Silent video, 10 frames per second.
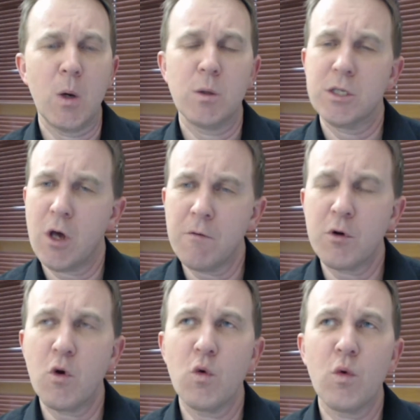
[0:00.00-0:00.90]
Solve
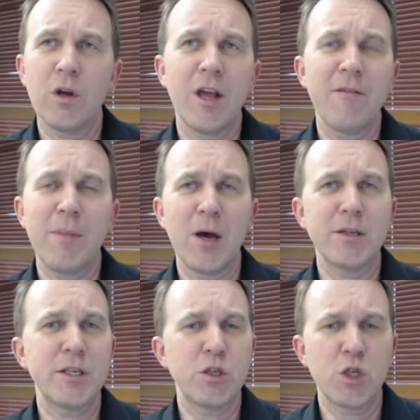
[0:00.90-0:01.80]
your own work-life
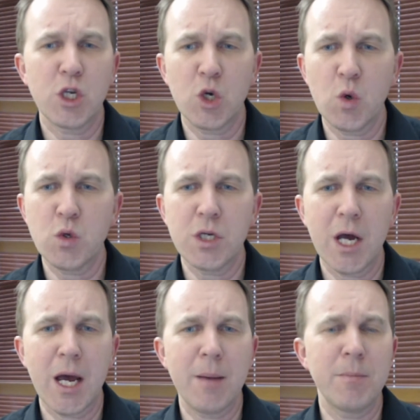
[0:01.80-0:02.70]
balance issues on your own
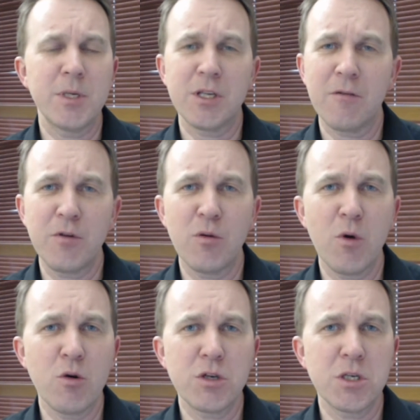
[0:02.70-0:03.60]
time, stuff your
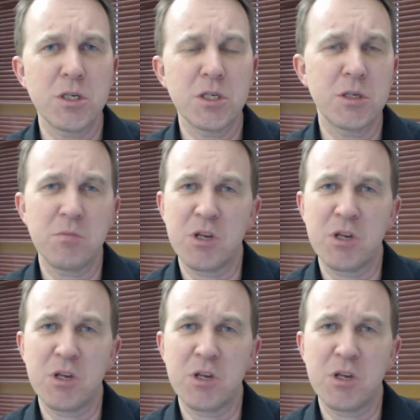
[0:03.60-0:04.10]
emotions,